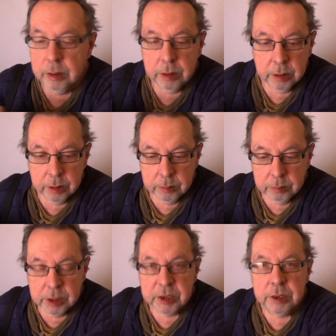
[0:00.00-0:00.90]
uh,
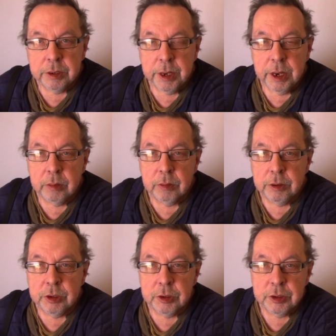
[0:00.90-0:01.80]
Matilda
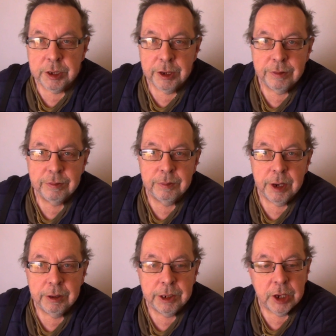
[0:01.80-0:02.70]
Edwards instead of
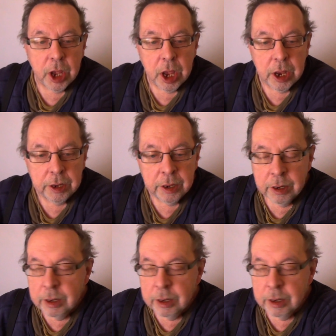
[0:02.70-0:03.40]
Mary Todd.